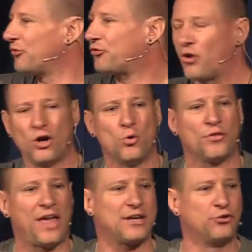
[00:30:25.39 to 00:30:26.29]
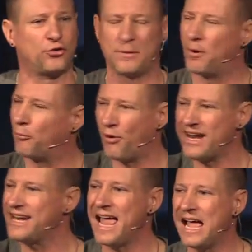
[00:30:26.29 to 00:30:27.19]
struggle with that usually, but
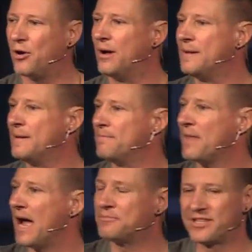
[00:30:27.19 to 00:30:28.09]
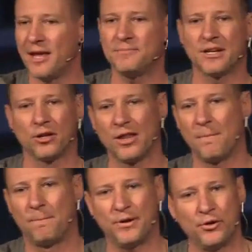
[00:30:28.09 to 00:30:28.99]
right now, I'm tempted to
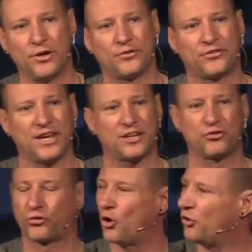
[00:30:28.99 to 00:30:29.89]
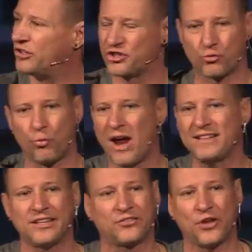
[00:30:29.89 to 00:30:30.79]
let bitterness take control and just
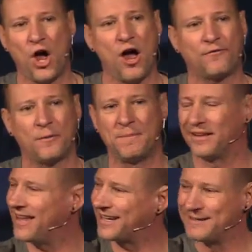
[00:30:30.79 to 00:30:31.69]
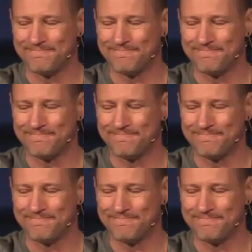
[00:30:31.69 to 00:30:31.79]
write this off and be like,